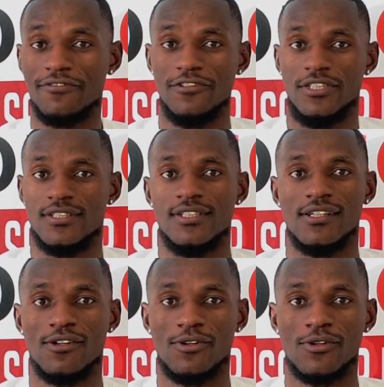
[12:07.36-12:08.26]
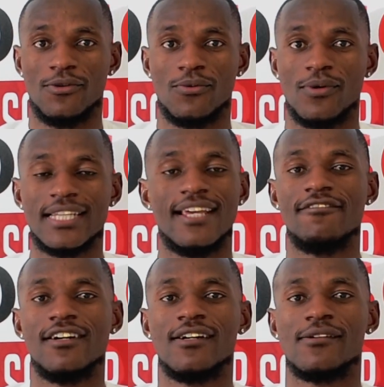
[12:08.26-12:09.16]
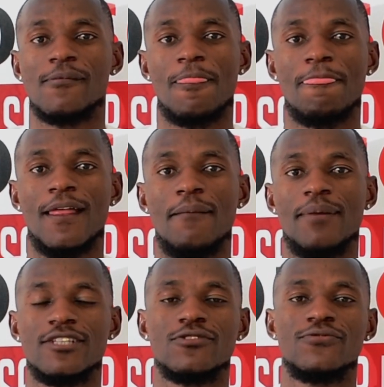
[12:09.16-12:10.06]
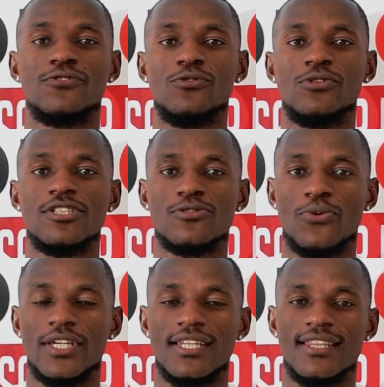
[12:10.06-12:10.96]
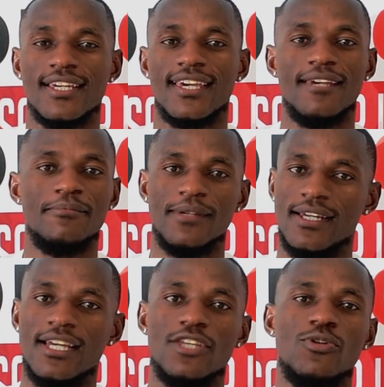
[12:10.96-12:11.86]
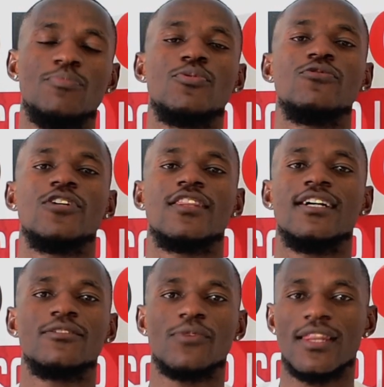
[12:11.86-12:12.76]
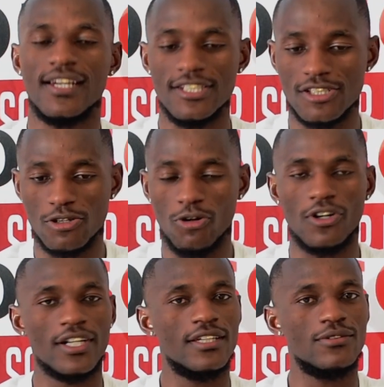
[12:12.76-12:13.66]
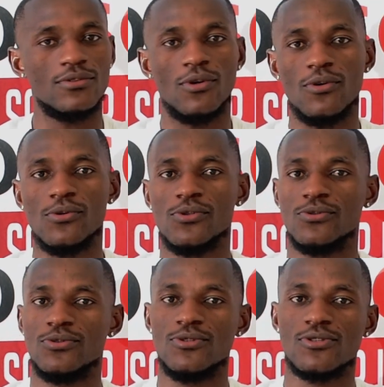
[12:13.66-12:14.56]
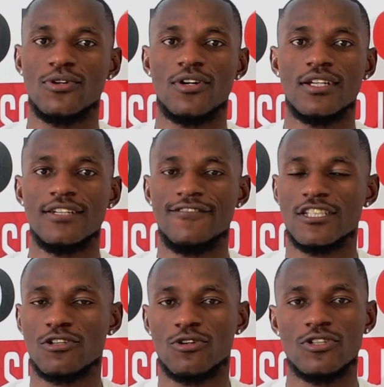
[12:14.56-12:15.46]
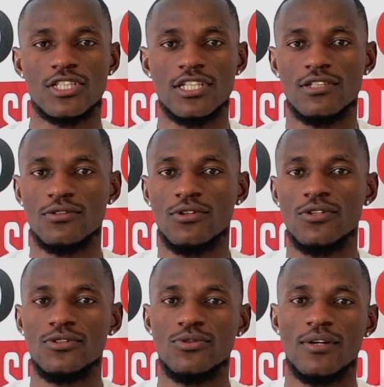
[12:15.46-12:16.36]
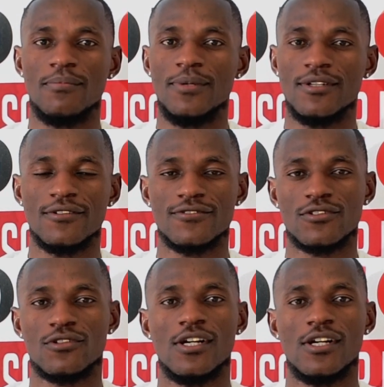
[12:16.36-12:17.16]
foot, or whatever part of you is weak in the game. You improve on that, whether it's scoring, you do scoring. If it's crossing, you do a bit of